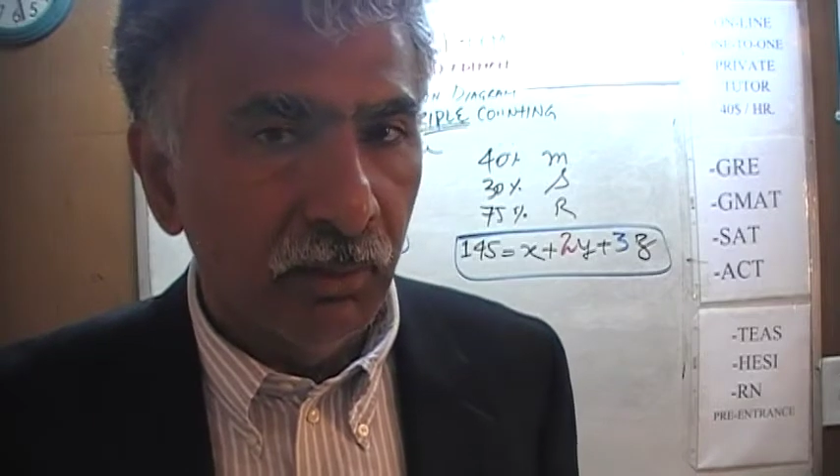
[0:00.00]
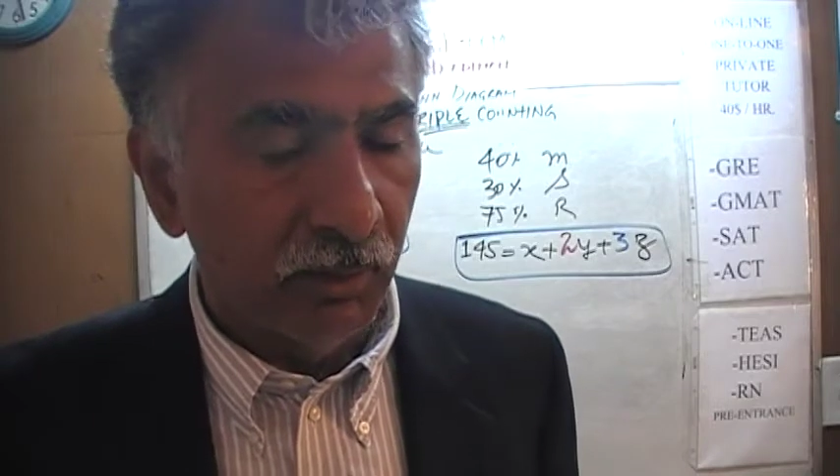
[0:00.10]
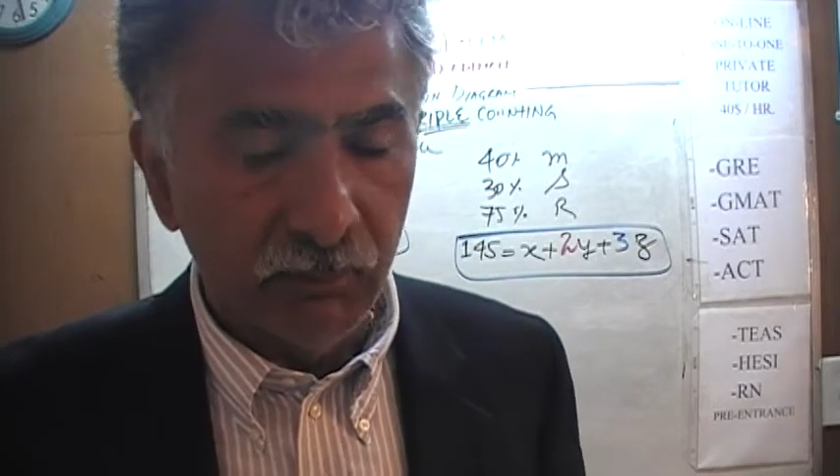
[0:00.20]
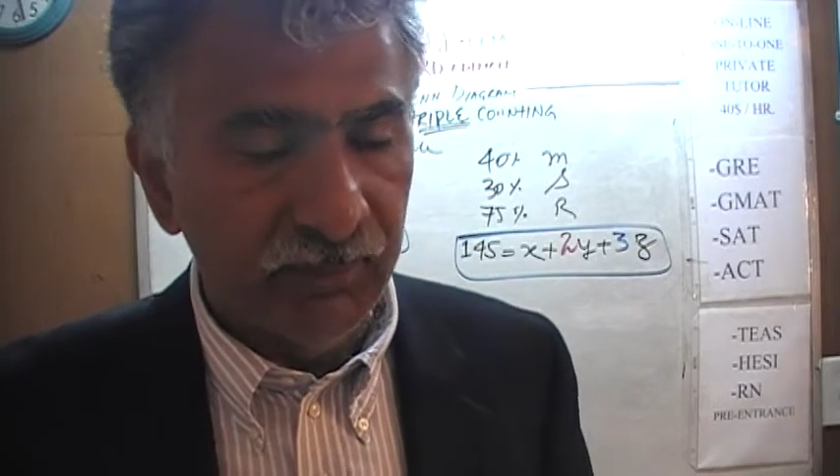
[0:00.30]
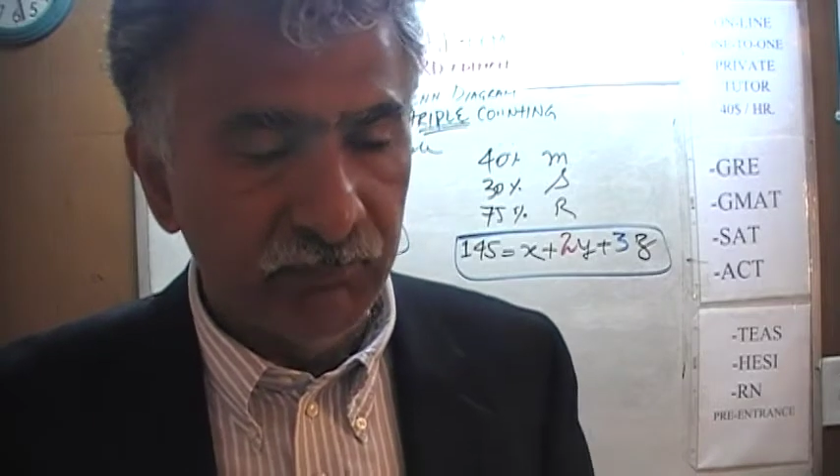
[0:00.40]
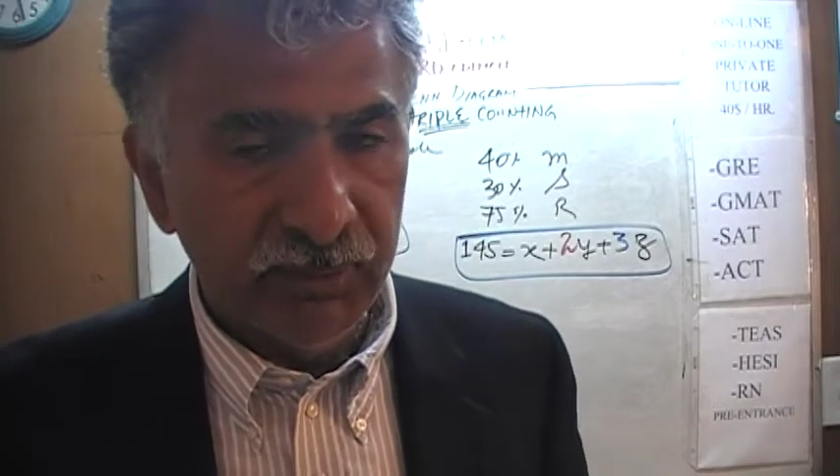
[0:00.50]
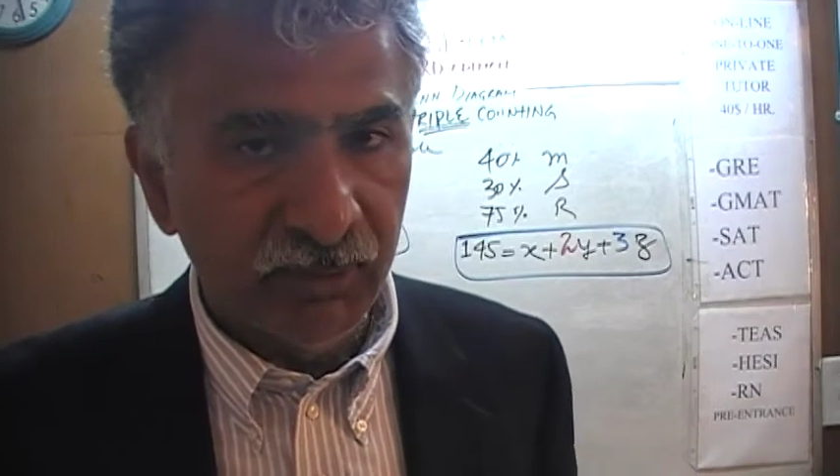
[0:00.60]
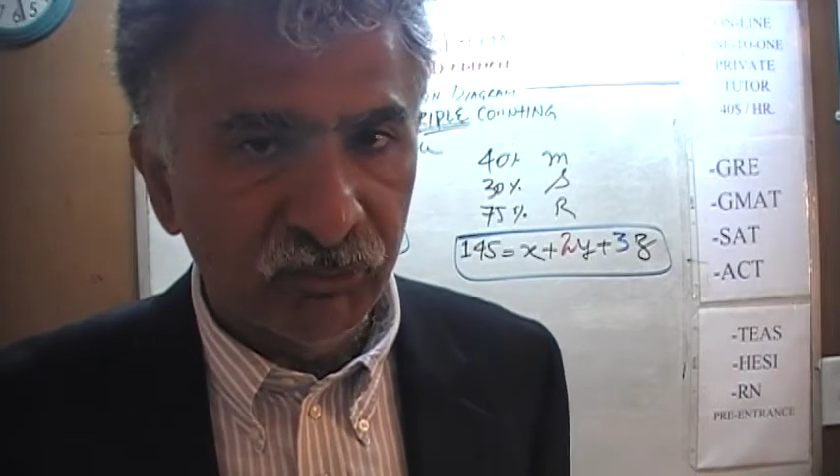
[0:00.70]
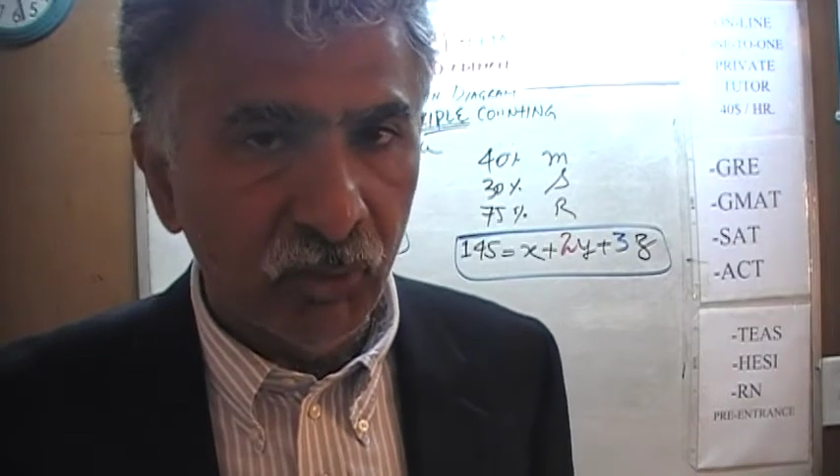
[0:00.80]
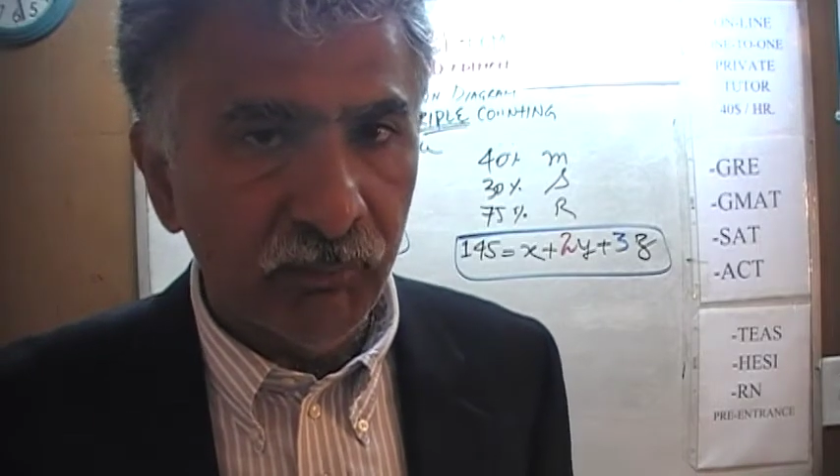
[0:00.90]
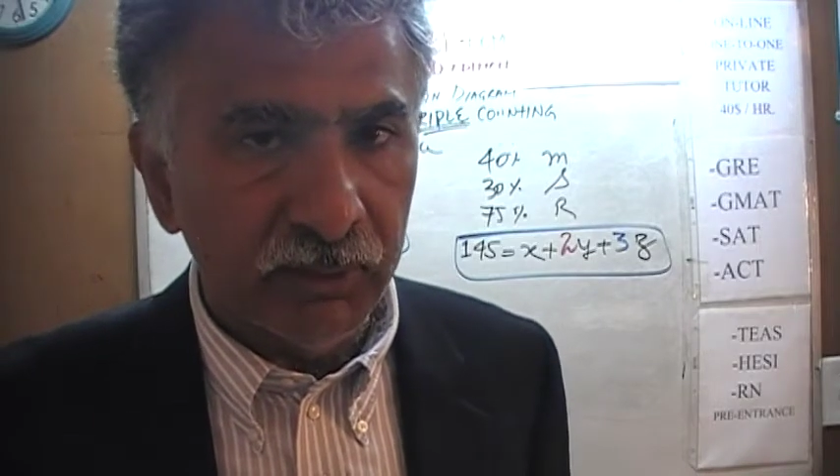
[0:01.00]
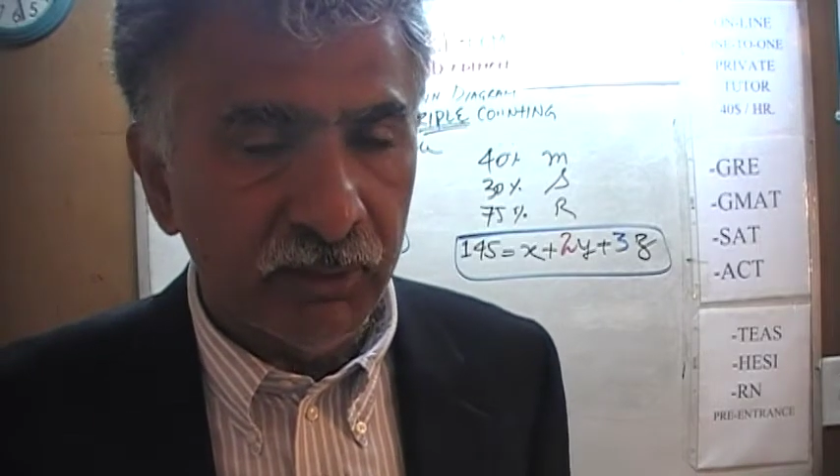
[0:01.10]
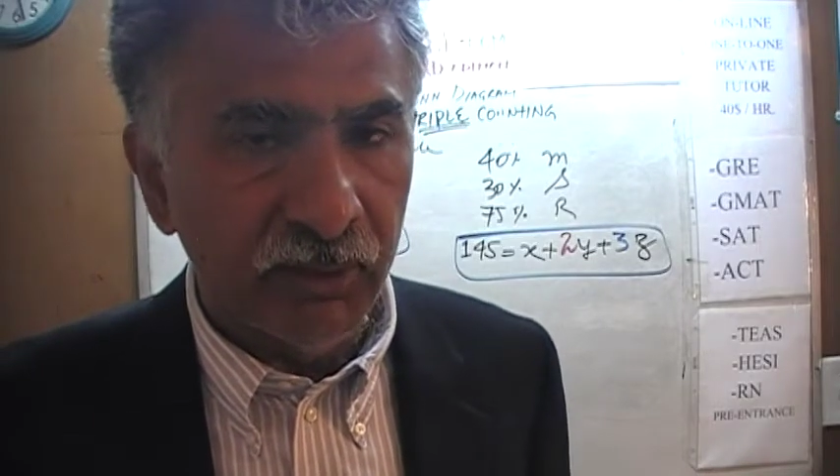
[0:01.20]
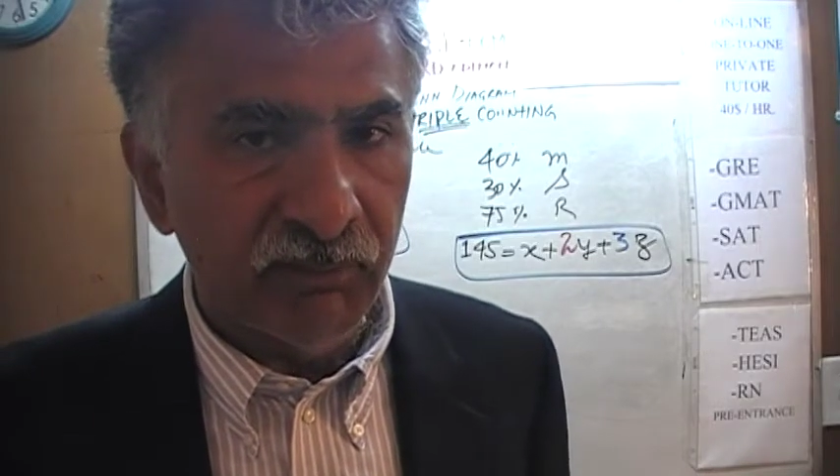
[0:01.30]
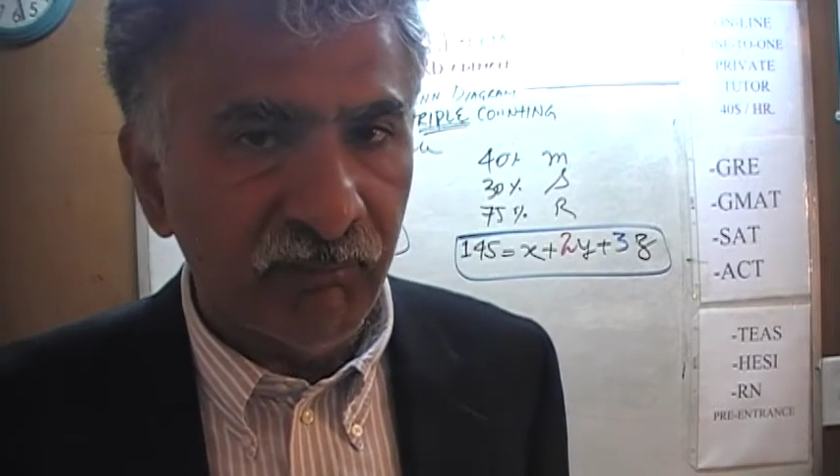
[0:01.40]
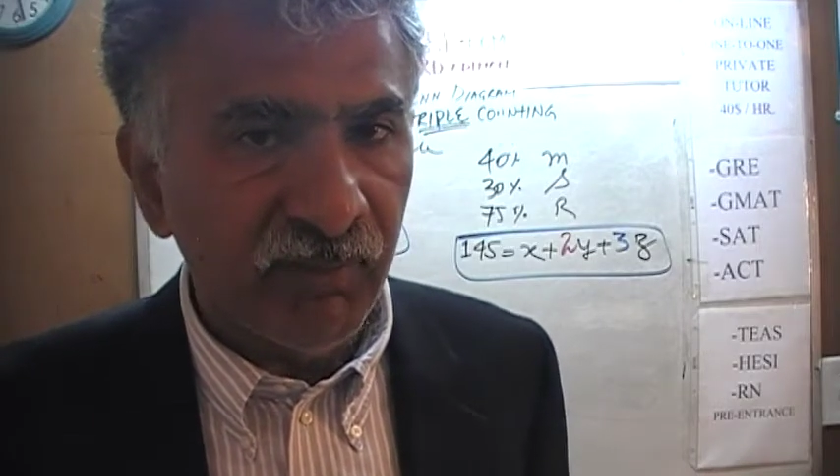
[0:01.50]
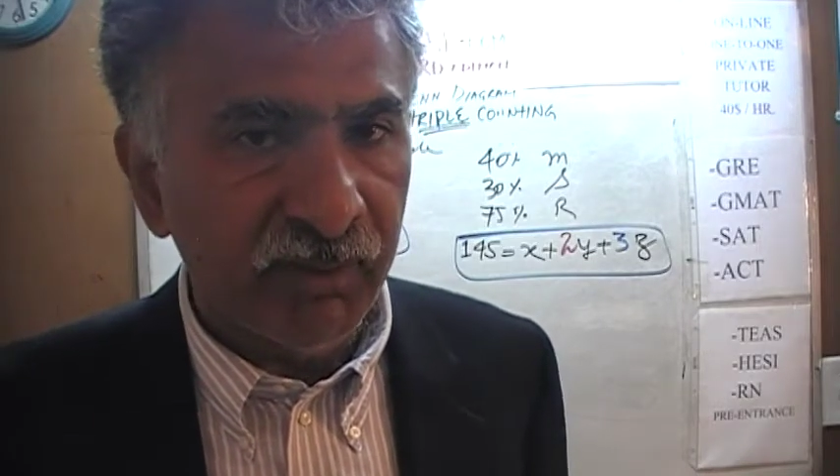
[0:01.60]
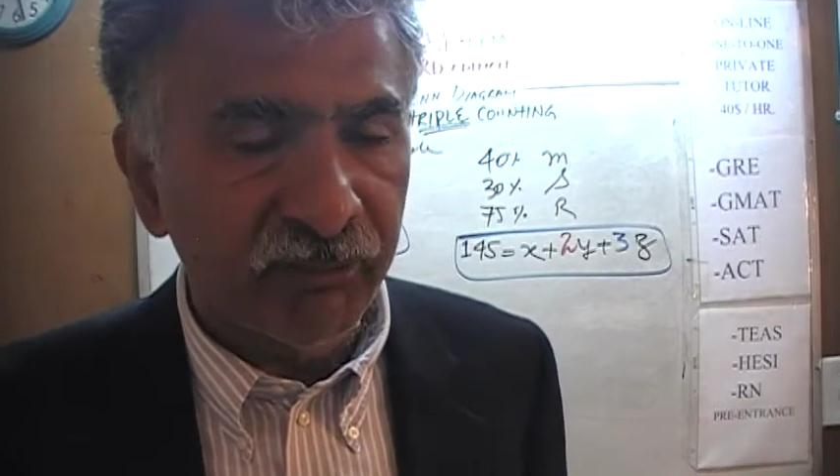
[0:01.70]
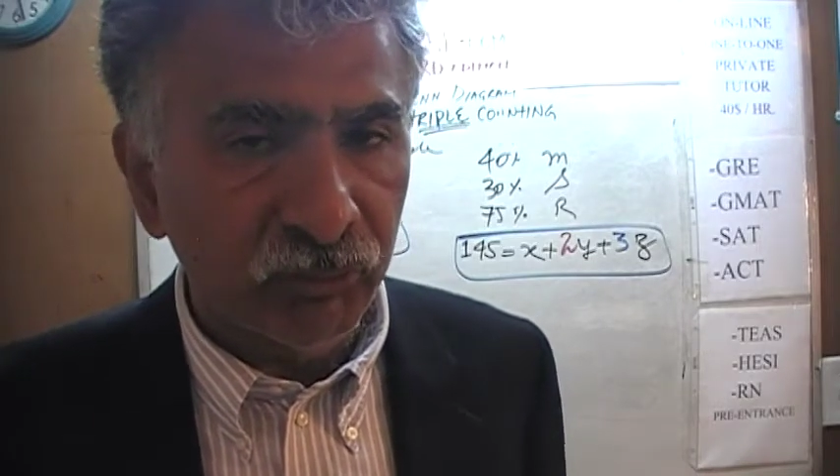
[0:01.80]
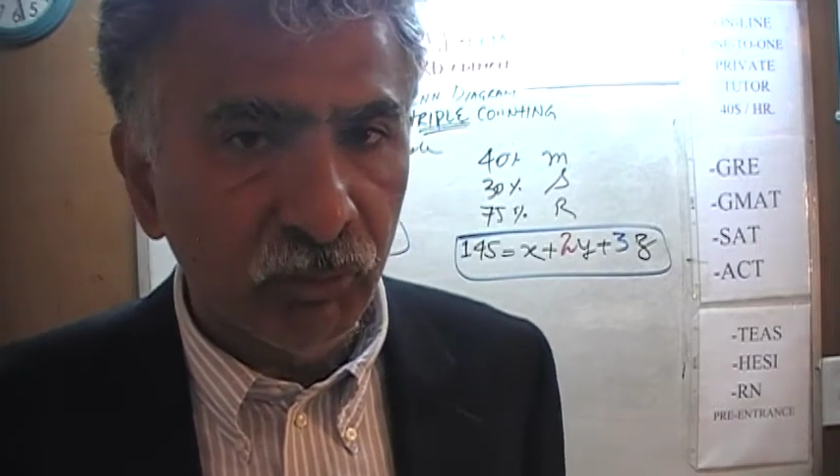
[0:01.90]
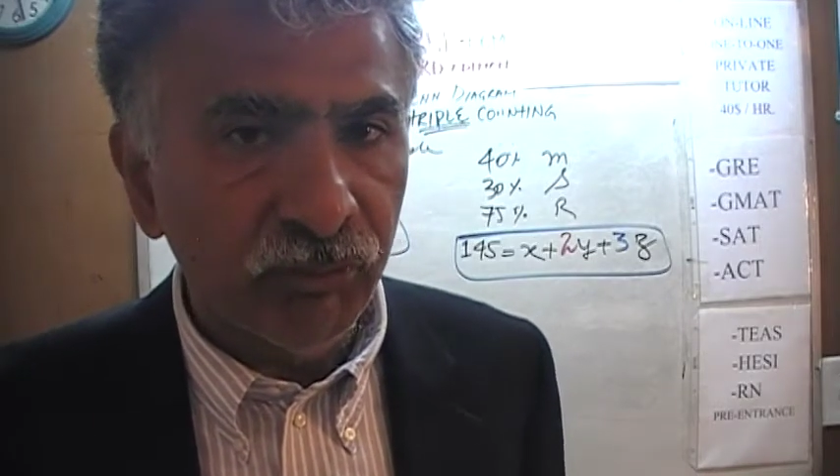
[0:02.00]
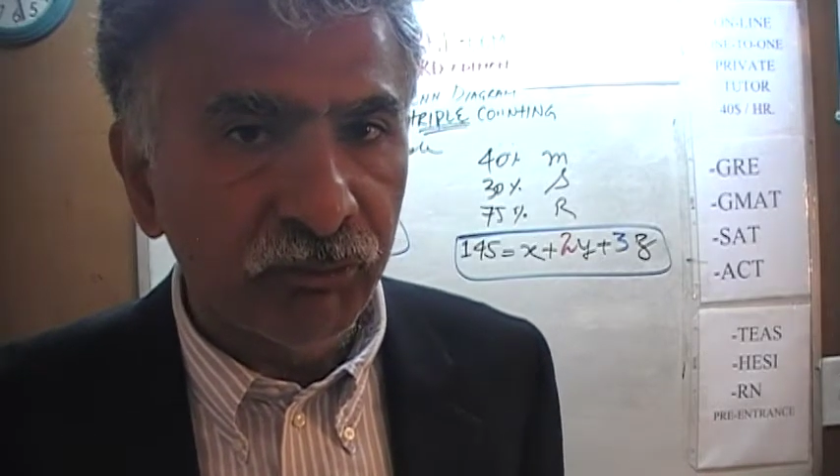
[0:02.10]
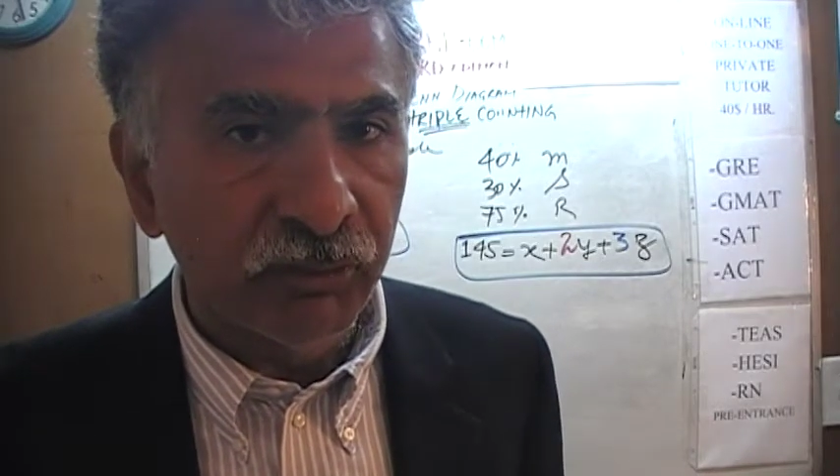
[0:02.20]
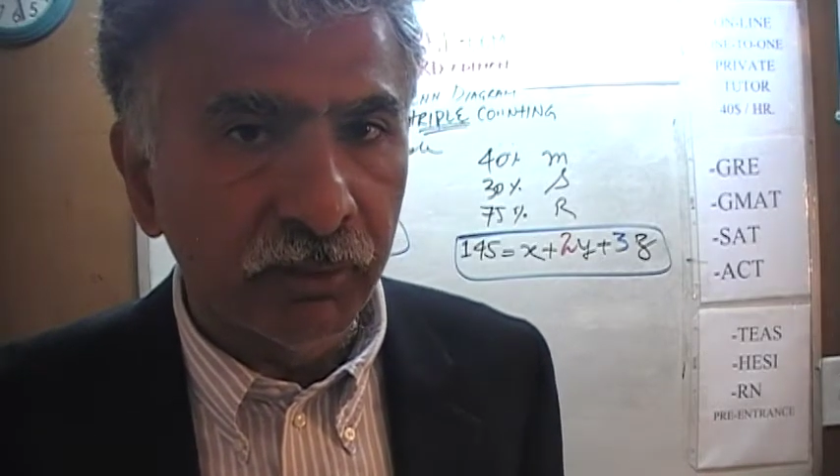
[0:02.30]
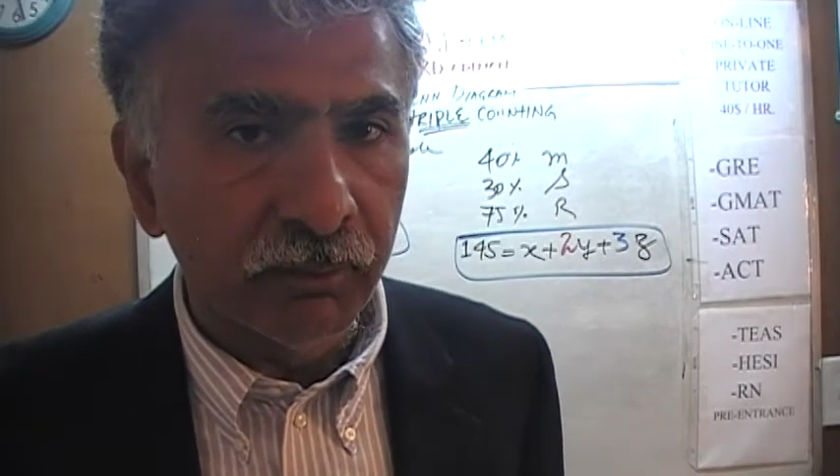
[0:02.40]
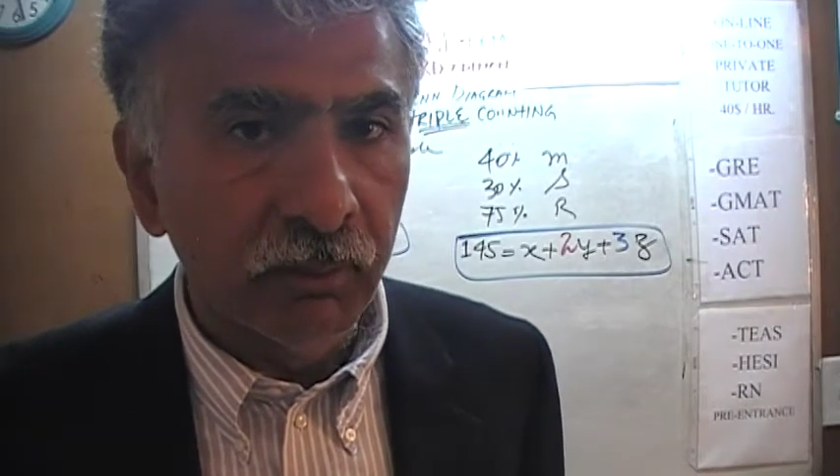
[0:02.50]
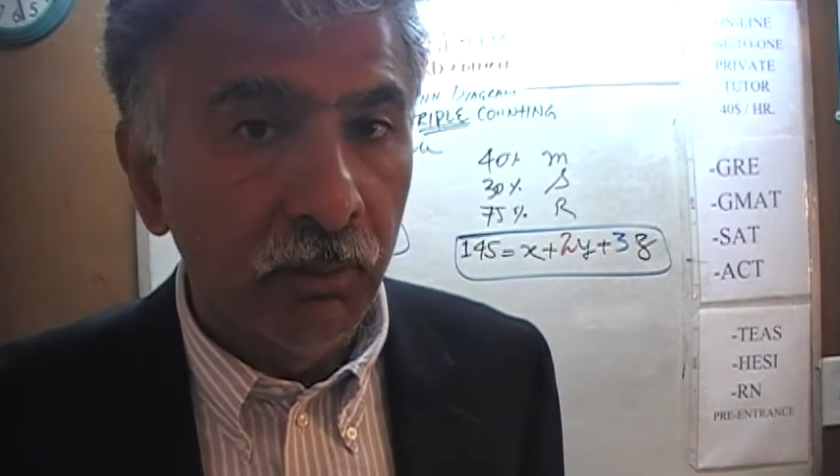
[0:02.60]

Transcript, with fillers: Otherwise, we can't solve it. It has infinite solutions then.